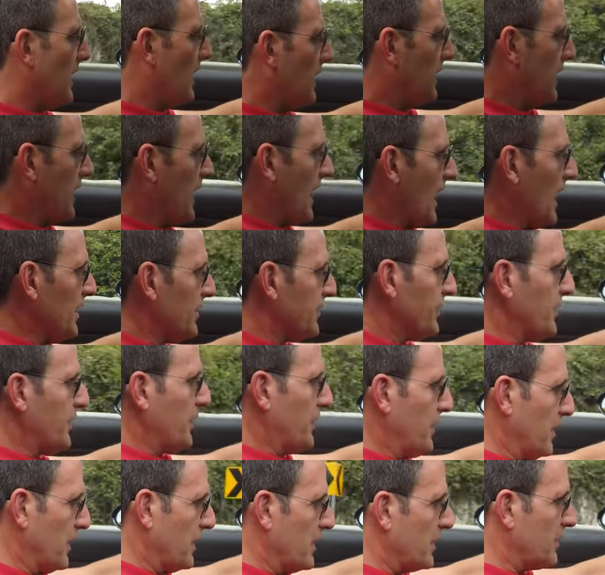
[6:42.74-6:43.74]
Now,
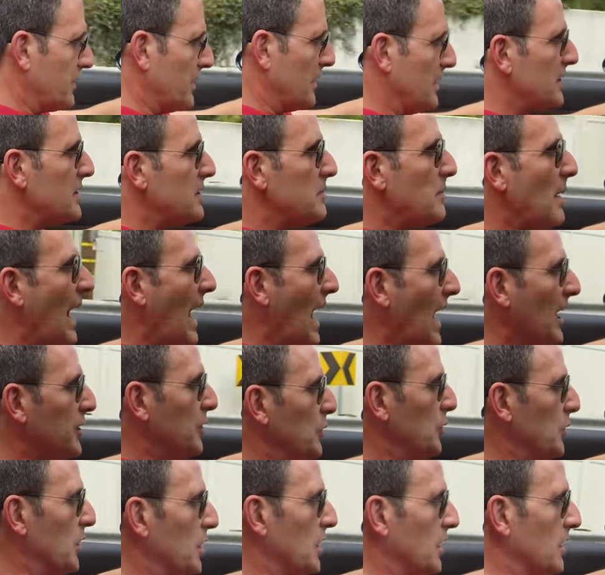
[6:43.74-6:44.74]
yes, this is
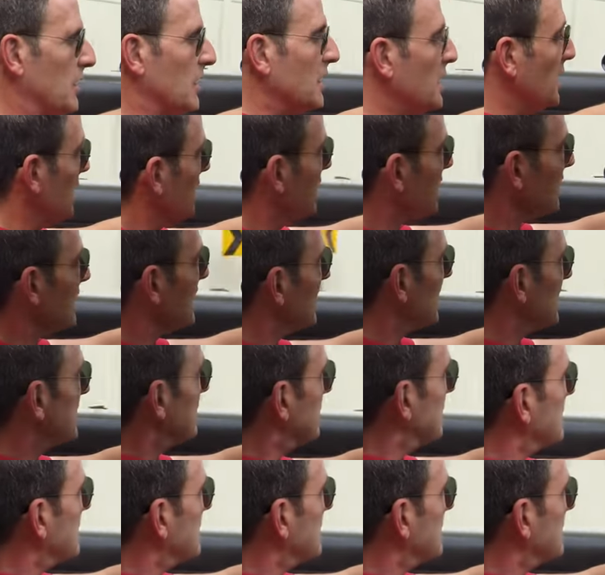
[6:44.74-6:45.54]
manual. Currently,